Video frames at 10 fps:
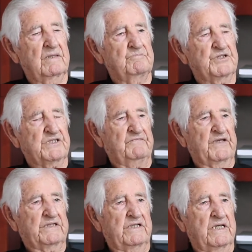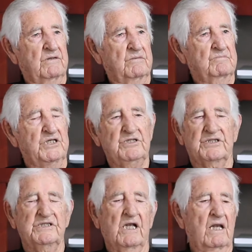Pacific Theater, but you
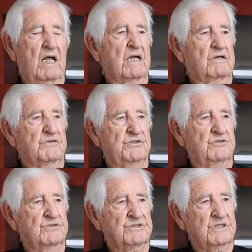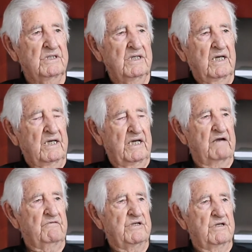see a lot of tours
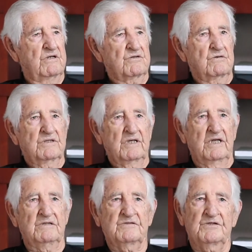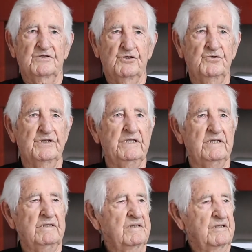every year and to
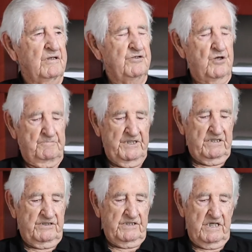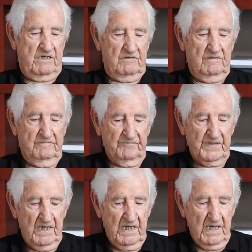the European Theater.
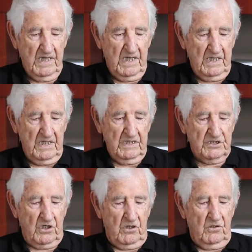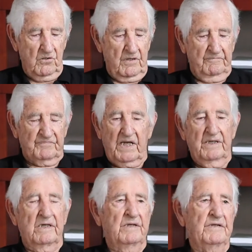So
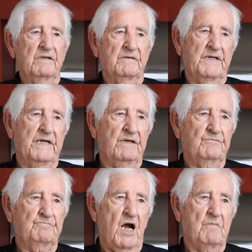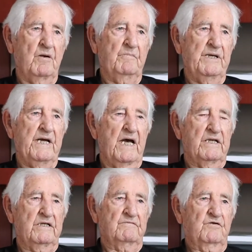another thing probably
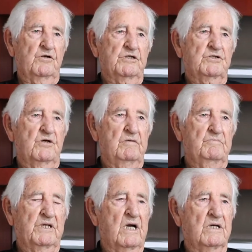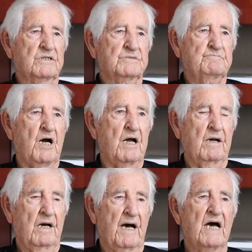had influence on it because
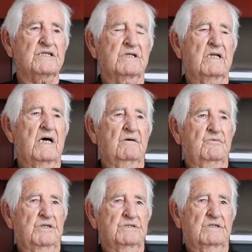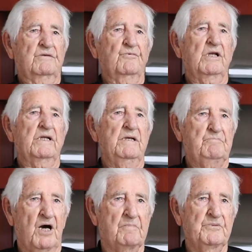Eisenhower was a really
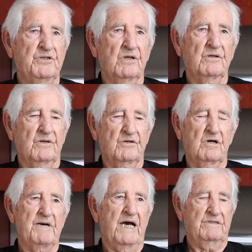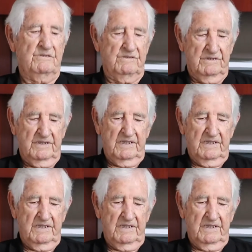popular commander,